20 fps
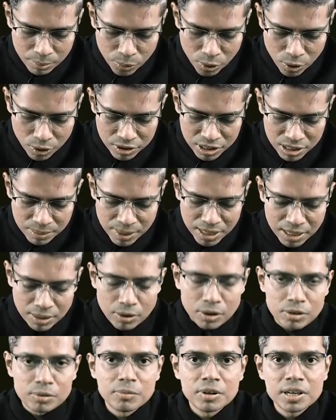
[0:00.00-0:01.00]
proximal
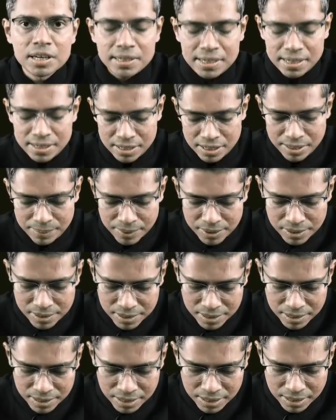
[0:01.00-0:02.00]
convoluted
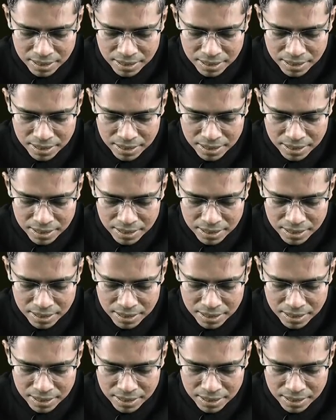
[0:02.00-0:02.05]
tubules